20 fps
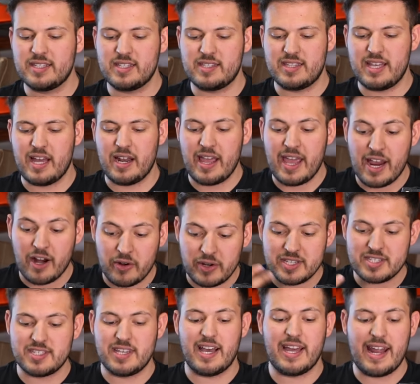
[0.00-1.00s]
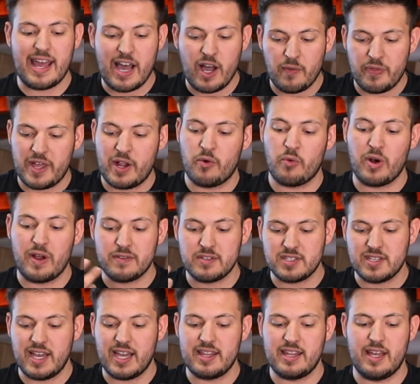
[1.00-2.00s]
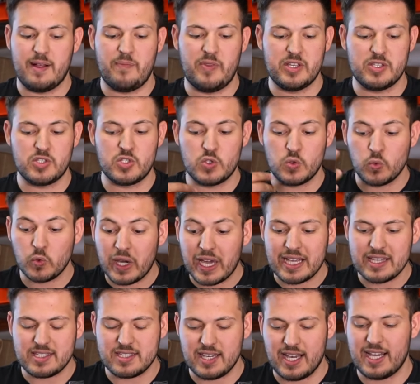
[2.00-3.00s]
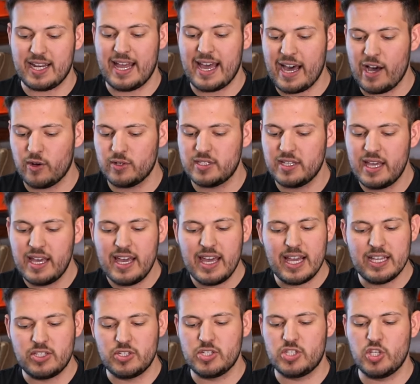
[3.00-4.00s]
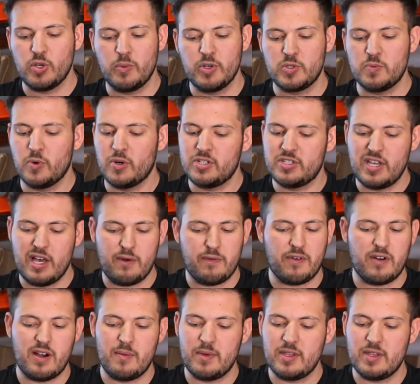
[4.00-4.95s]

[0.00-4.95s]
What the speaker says: it's that hairy side out, that rough side, that suede side out, it's just so much more tougher.